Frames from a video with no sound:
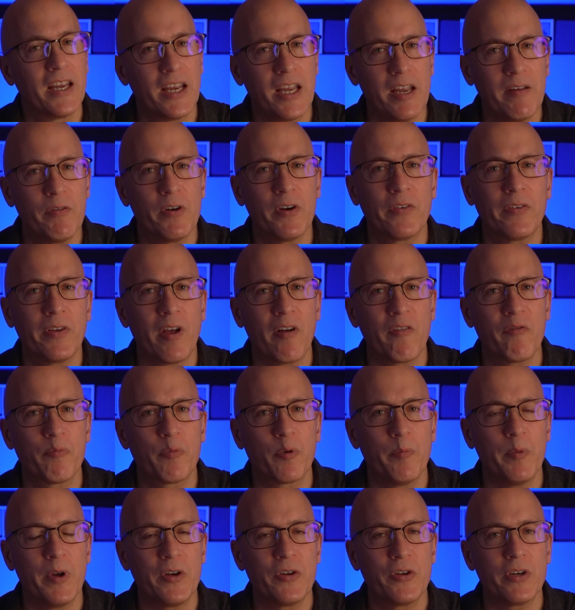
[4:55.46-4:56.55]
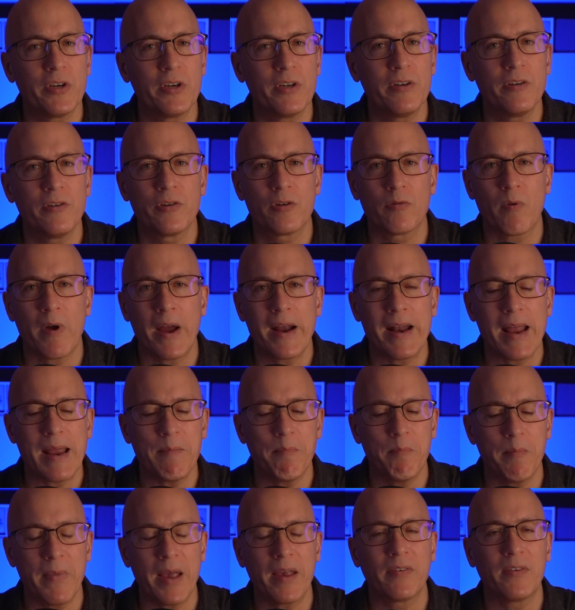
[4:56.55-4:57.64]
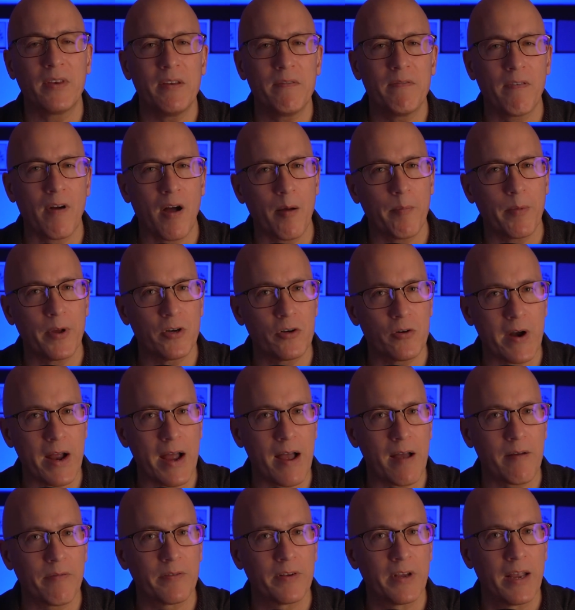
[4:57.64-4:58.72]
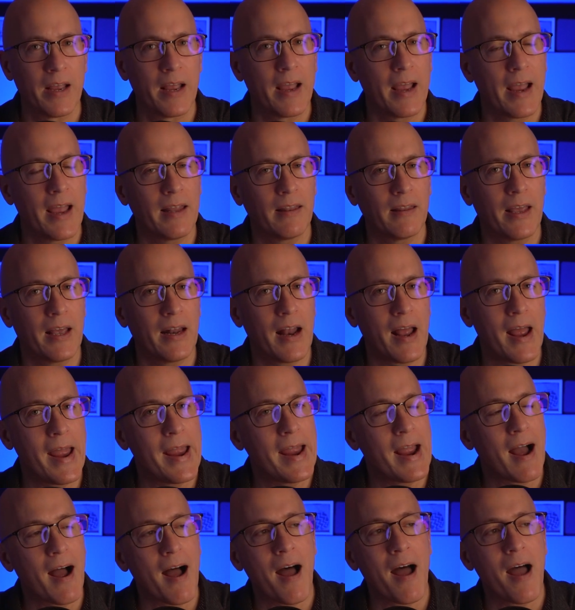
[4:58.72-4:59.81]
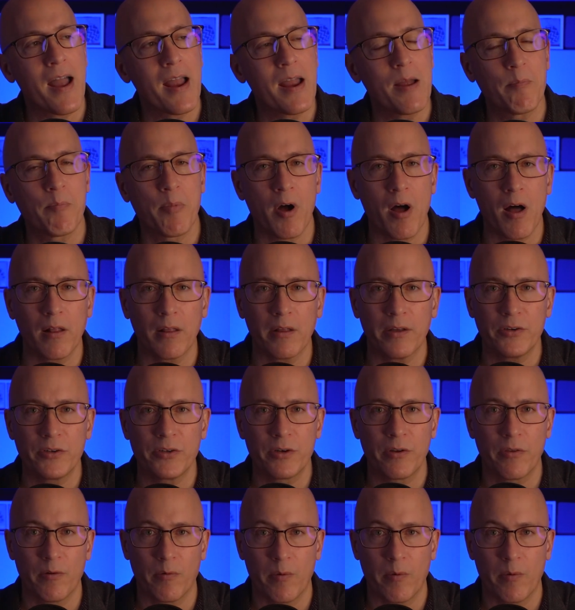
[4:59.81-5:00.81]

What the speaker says: give yourself permission to write a messy vomit draft, and let AI polish the